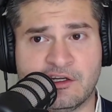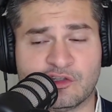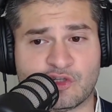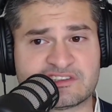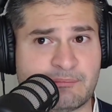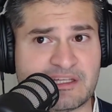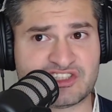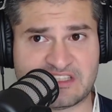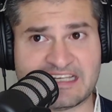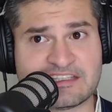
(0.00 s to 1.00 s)
not to
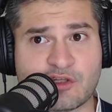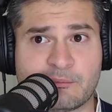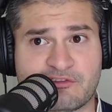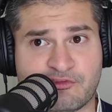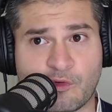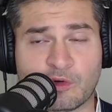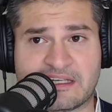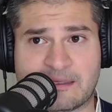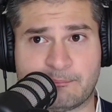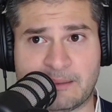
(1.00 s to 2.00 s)
mention the economic
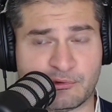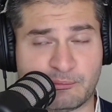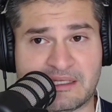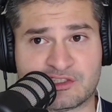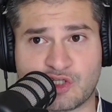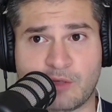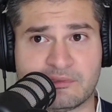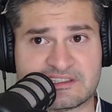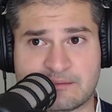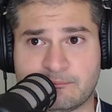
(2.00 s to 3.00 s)
falling and people being
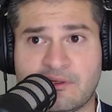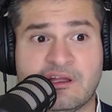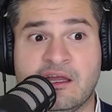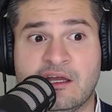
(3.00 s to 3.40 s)
jobless and blah.